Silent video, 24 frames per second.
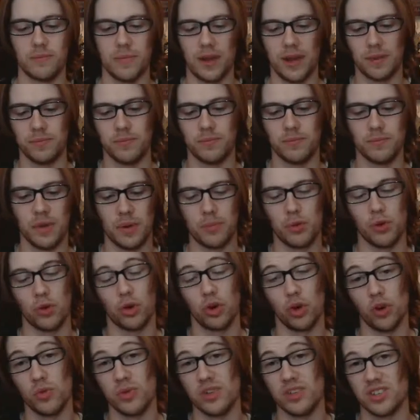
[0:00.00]
I put
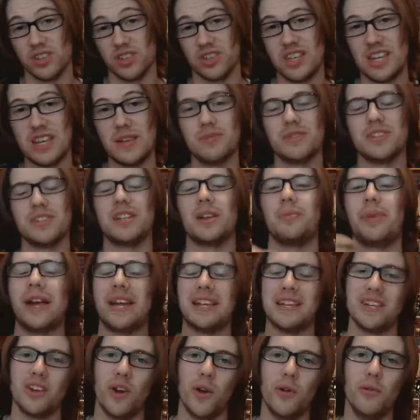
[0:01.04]
glue in the seams, and then I
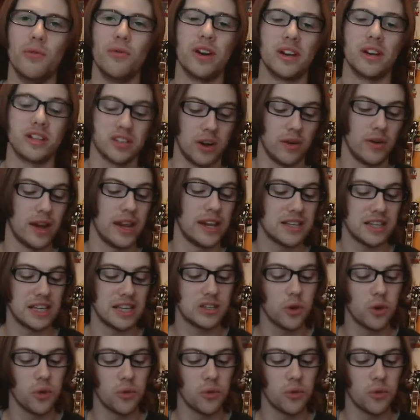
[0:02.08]
painted over it, so it